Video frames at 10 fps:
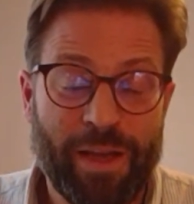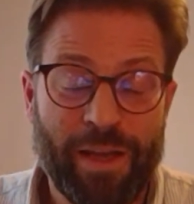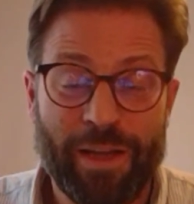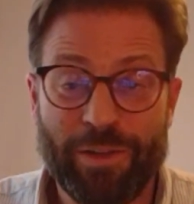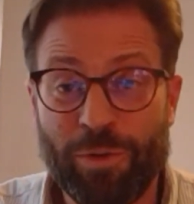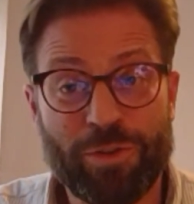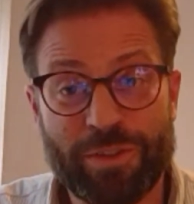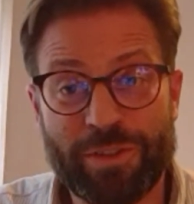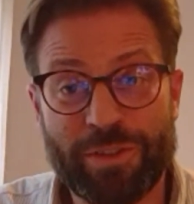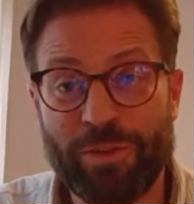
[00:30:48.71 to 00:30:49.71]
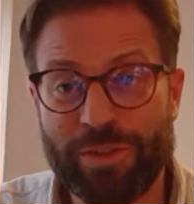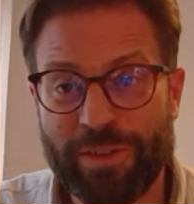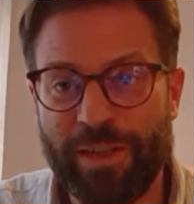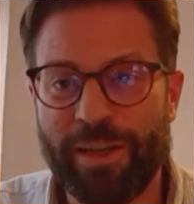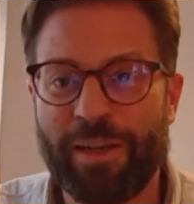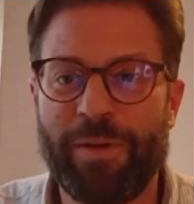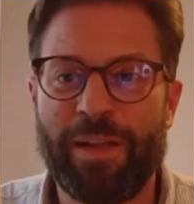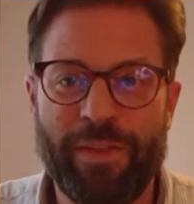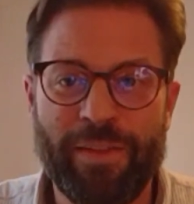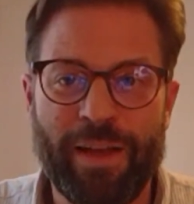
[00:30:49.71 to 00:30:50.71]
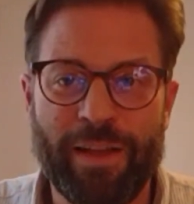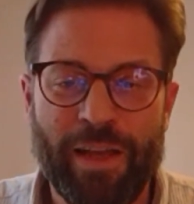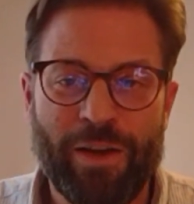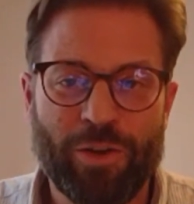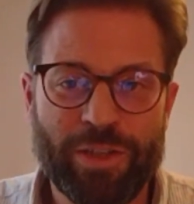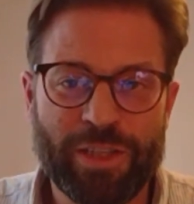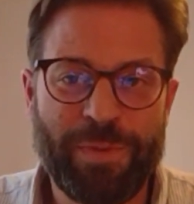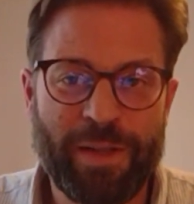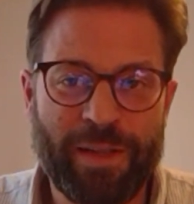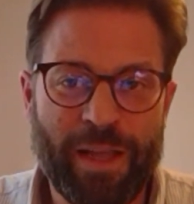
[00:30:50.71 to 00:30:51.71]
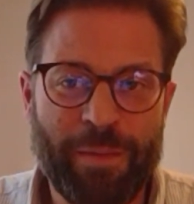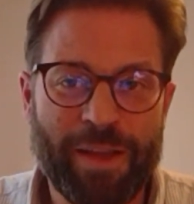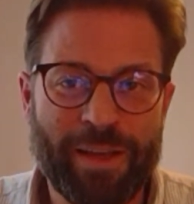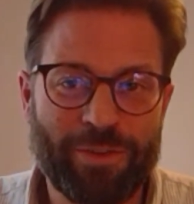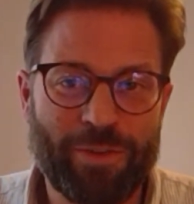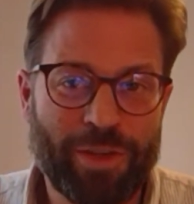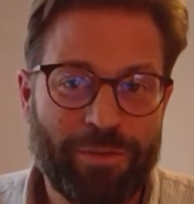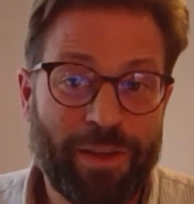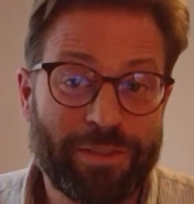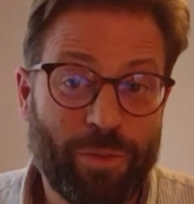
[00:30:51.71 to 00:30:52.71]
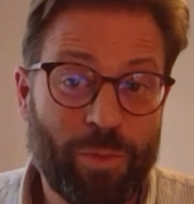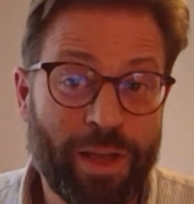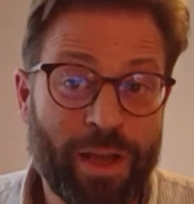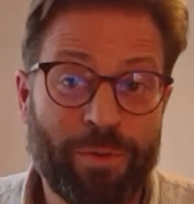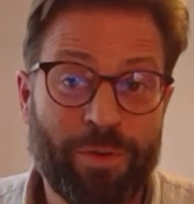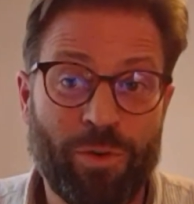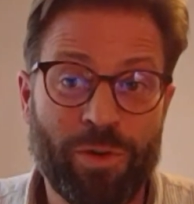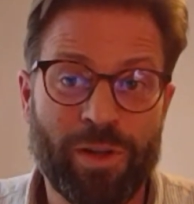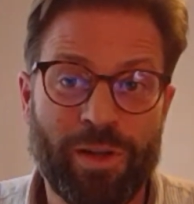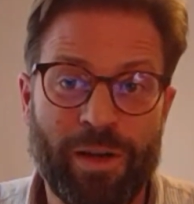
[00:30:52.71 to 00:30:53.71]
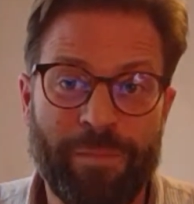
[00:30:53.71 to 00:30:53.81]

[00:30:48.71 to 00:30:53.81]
I don't want to sound cynical, but I think that also this pandemic has all given us a wake-up call